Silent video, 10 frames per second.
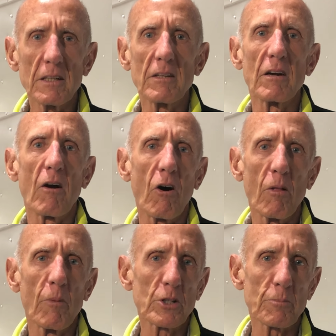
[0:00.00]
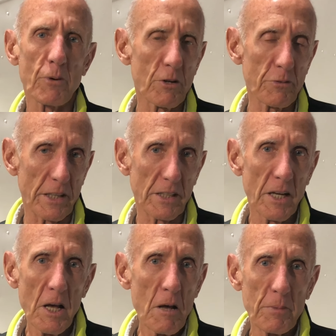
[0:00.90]
they're almost perfect
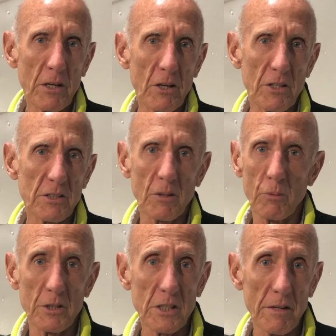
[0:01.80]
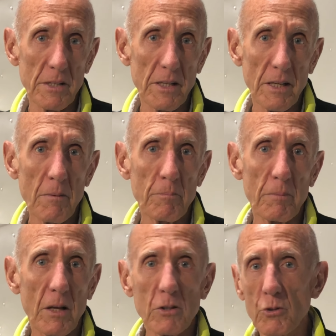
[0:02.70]
because the 170,
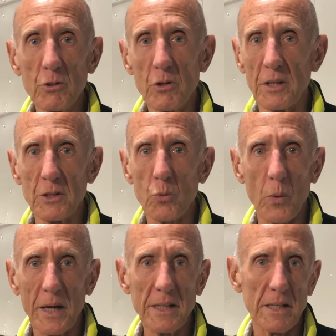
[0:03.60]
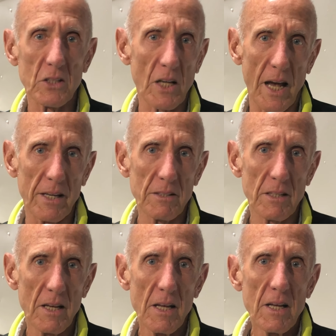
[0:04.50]
due to its weight and size,
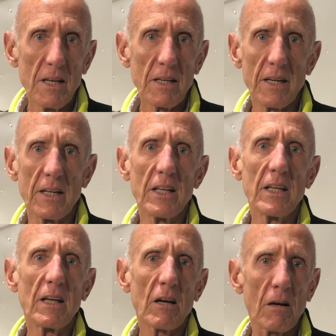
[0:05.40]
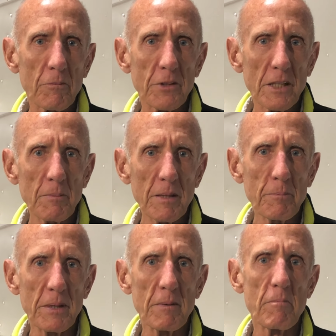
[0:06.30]
can comfortably
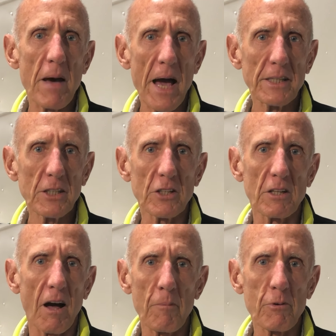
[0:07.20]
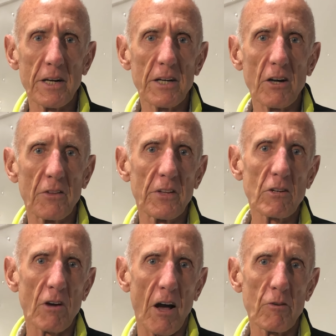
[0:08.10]
be managed and operated on the
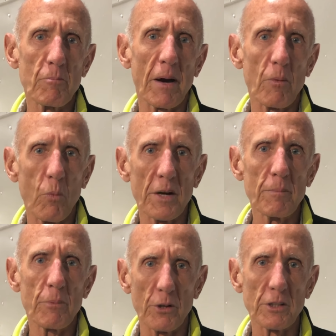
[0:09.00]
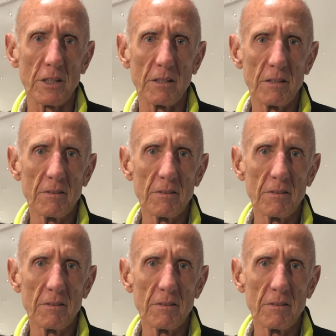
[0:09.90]
ground by one person.